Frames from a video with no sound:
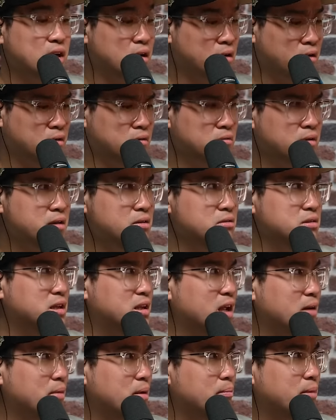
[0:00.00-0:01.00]
Oh, why mm. you
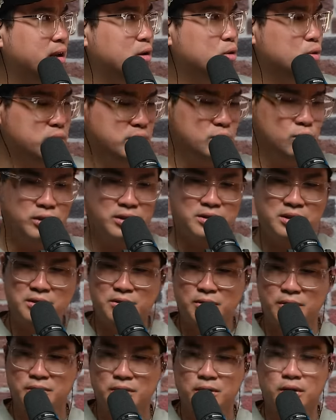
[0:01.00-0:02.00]
deduct my money? Who, who does this
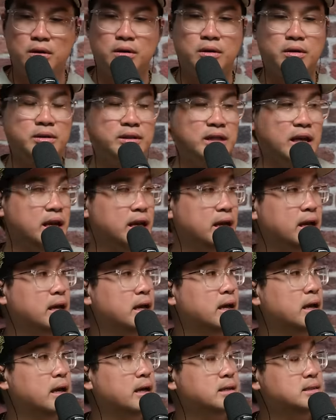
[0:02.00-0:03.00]
go to? Oh,
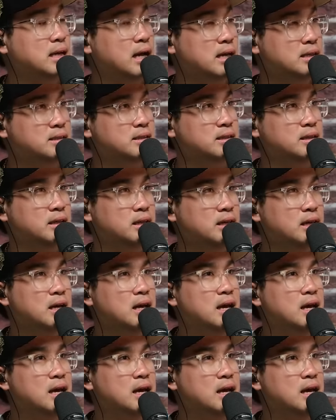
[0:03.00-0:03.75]
tax. Mm. I see.